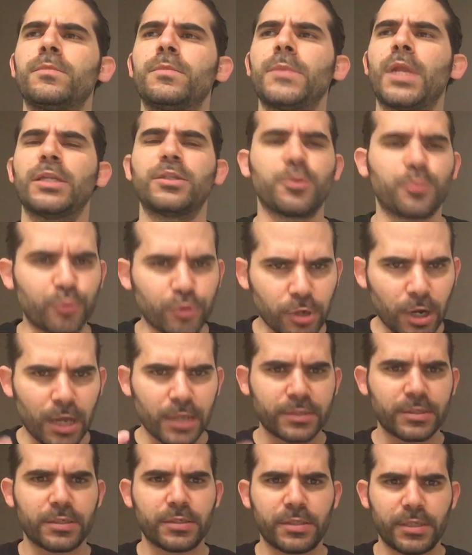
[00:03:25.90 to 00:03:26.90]
And to
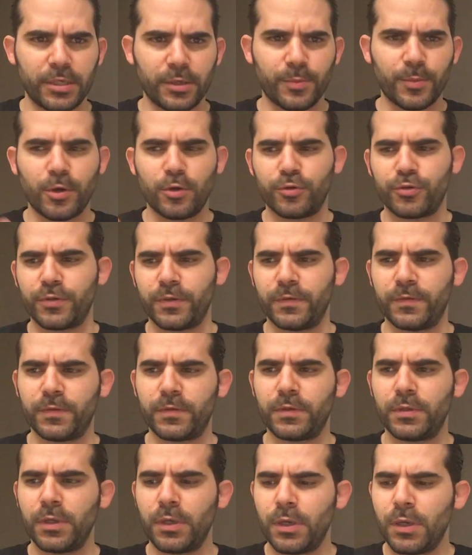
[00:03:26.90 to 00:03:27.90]
process the emotions.